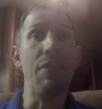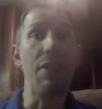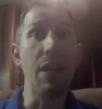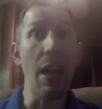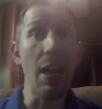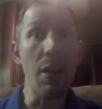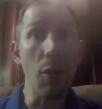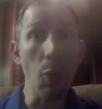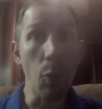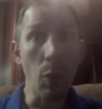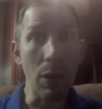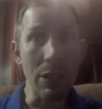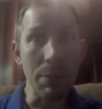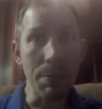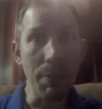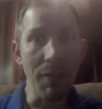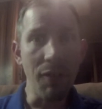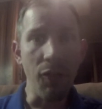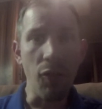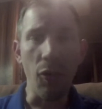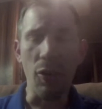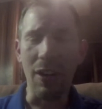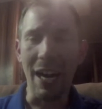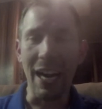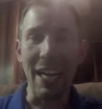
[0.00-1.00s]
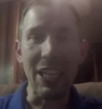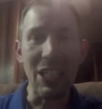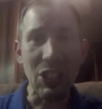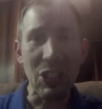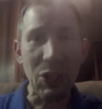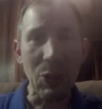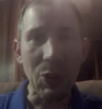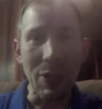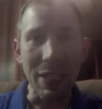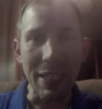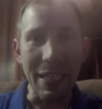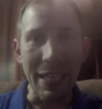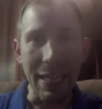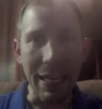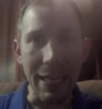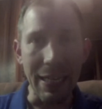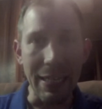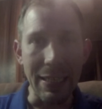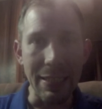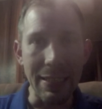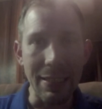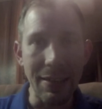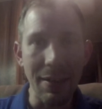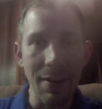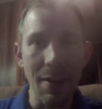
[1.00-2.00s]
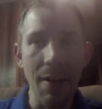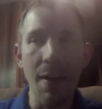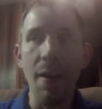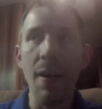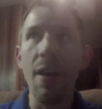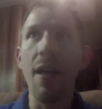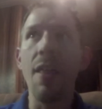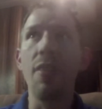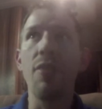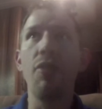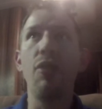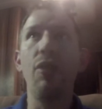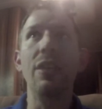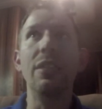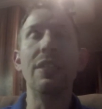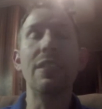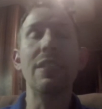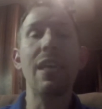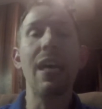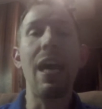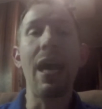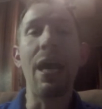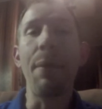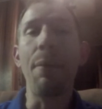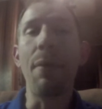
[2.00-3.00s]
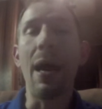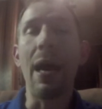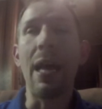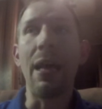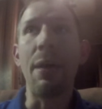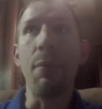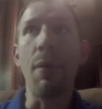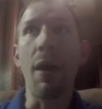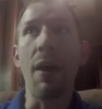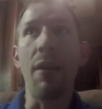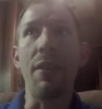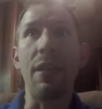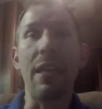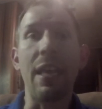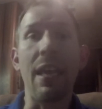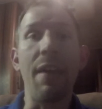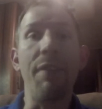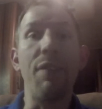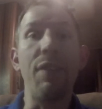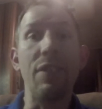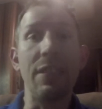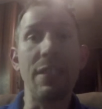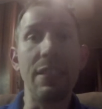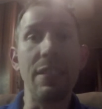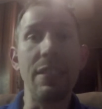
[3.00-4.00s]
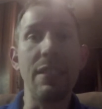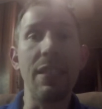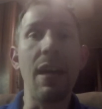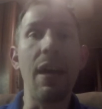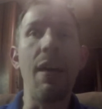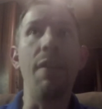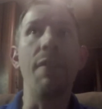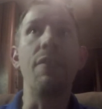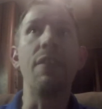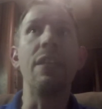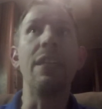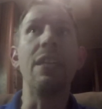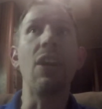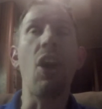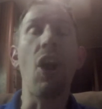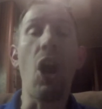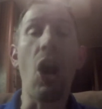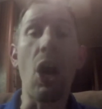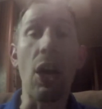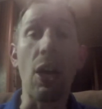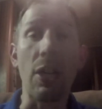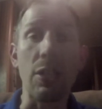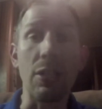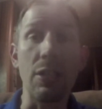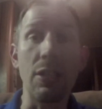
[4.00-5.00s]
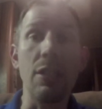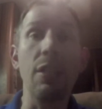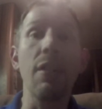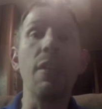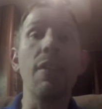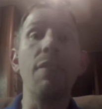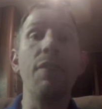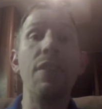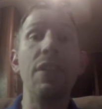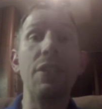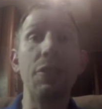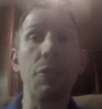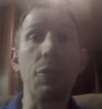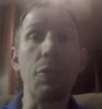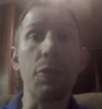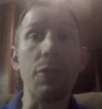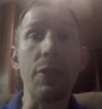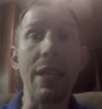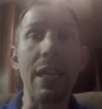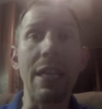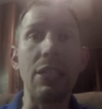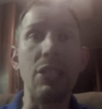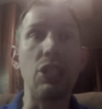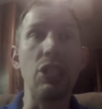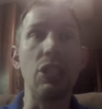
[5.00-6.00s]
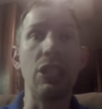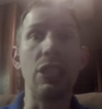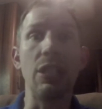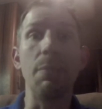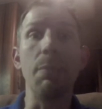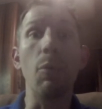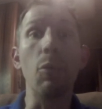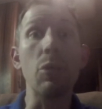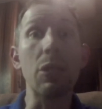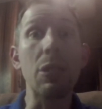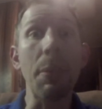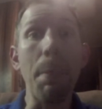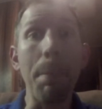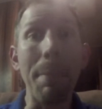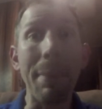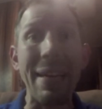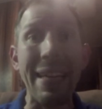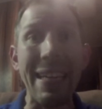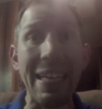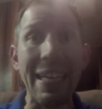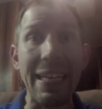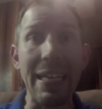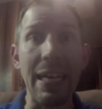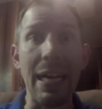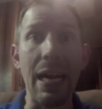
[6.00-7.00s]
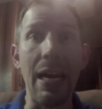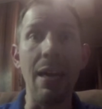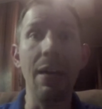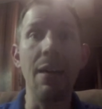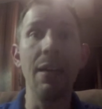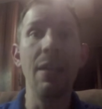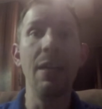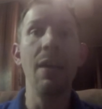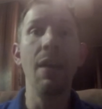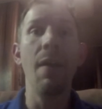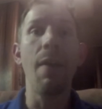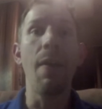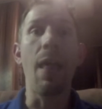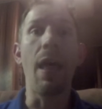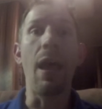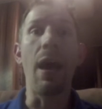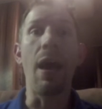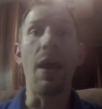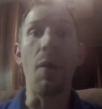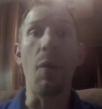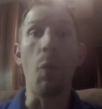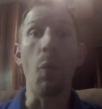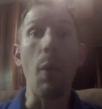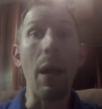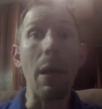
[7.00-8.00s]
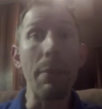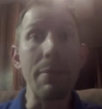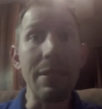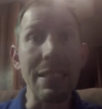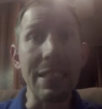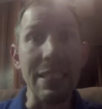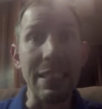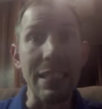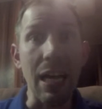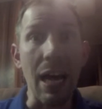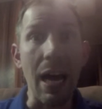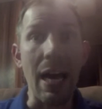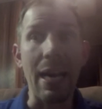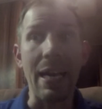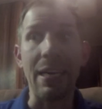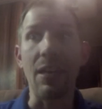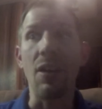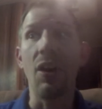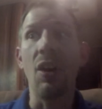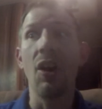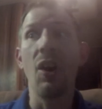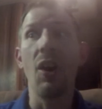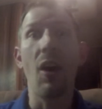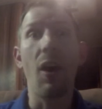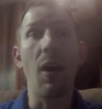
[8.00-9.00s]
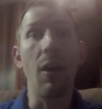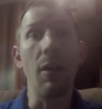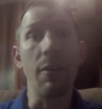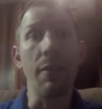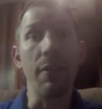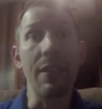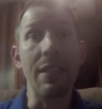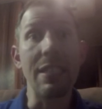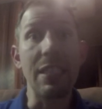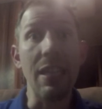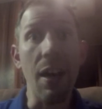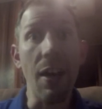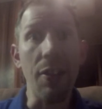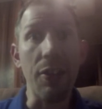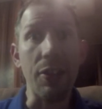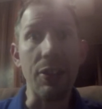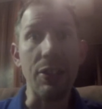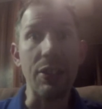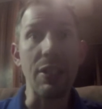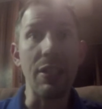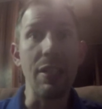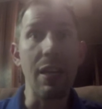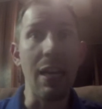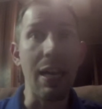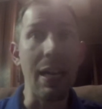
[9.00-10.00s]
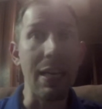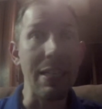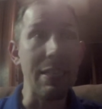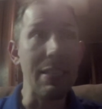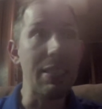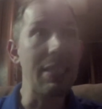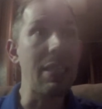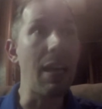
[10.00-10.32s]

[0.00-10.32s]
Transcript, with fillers: I've done it once before. I can do it again. This time, I am on the emphasis of the arts, the visual creations, the multimedia, uh, web design, all of this other uh,